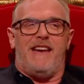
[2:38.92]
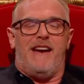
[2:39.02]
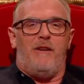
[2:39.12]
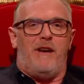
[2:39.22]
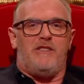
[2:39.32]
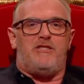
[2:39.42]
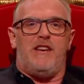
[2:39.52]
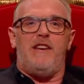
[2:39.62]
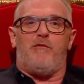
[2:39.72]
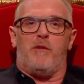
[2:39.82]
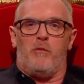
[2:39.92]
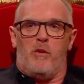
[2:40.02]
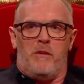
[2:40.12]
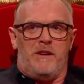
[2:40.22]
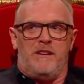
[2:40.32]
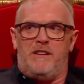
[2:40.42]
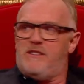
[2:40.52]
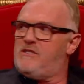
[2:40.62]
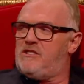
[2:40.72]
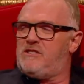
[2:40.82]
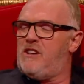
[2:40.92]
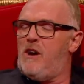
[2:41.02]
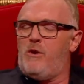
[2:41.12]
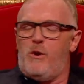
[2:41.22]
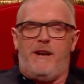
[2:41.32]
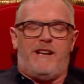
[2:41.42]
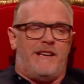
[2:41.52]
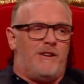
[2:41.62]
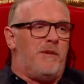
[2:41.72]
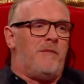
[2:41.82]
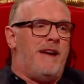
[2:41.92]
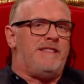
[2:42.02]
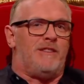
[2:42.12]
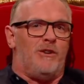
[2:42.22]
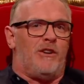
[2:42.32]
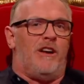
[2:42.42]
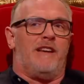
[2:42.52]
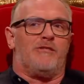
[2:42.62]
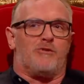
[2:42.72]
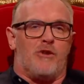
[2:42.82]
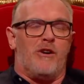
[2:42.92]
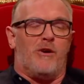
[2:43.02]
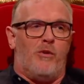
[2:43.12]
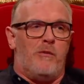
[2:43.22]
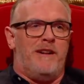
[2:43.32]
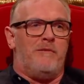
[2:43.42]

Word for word: how Achievement Woman so quickly could be made to look like drunk woman in